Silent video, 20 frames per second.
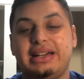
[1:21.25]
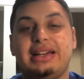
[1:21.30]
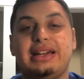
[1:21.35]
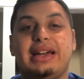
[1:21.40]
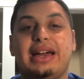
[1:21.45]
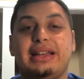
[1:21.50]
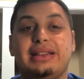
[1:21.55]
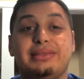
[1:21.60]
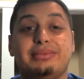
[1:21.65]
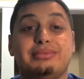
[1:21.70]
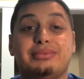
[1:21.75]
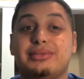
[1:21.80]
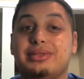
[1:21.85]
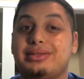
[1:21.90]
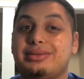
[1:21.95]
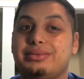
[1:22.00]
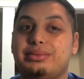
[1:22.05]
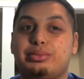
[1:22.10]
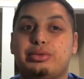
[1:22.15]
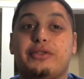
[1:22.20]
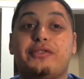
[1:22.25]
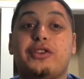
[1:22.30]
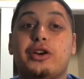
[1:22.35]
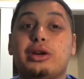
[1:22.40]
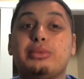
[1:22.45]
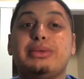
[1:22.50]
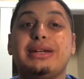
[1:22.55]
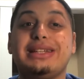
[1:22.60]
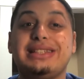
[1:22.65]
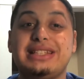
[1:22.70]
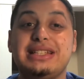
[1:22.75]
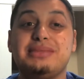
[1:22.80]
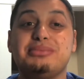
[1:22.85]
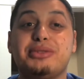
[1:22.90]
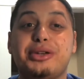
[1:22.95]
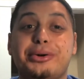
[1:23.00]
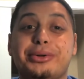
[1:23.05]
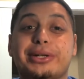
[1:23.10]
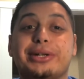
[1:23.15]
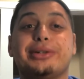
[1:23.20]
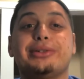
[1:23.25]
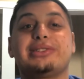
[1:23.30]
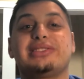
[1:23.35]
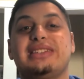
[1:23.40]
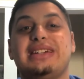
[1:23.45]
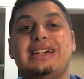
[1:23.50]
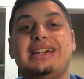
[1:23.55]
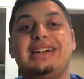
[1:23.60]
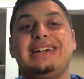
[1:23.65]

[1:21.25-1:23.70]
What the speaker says: and preferably team logos.